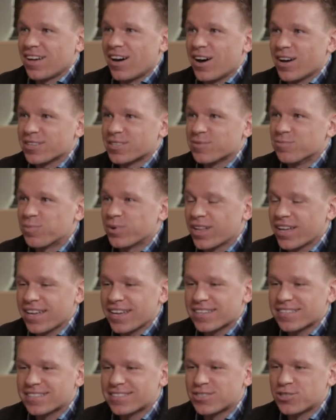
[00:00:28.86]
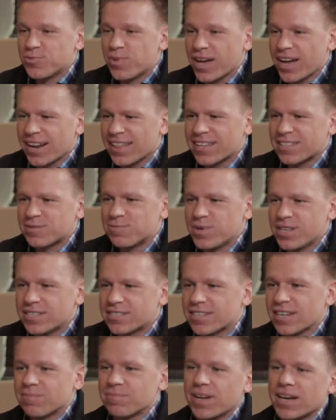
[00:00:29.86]
Awesome place. Too bad. I think it's
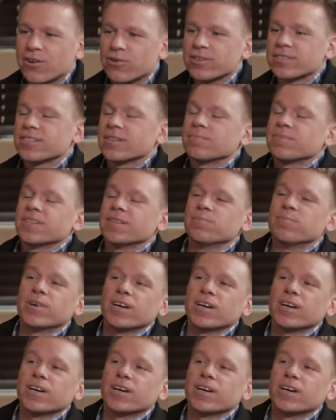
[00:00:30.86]
BSEP now or something.